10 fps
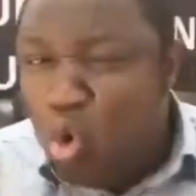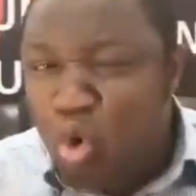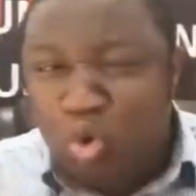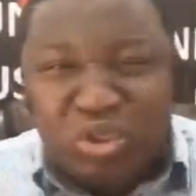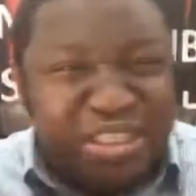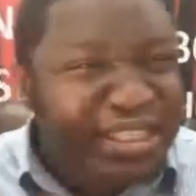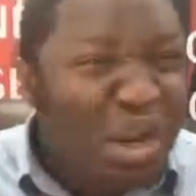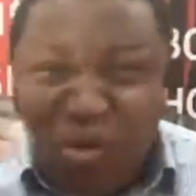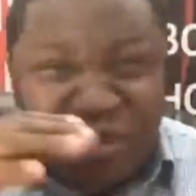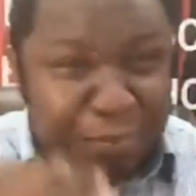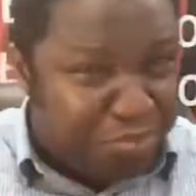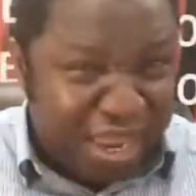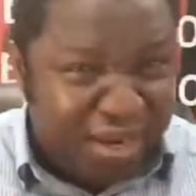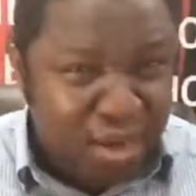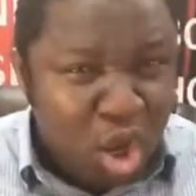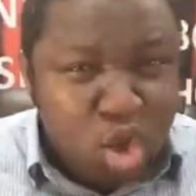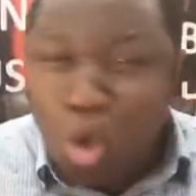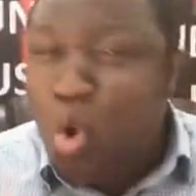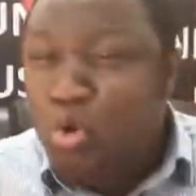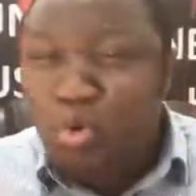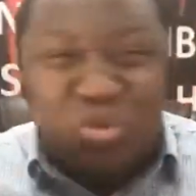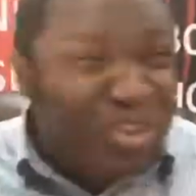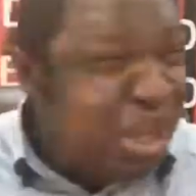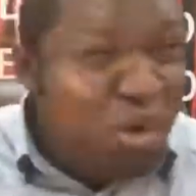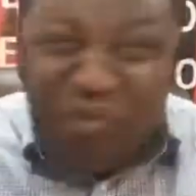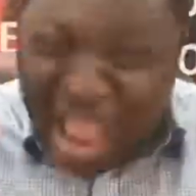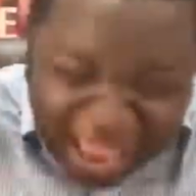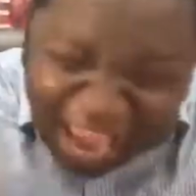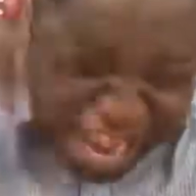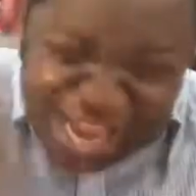You're going to sail over pain. You're going to sail over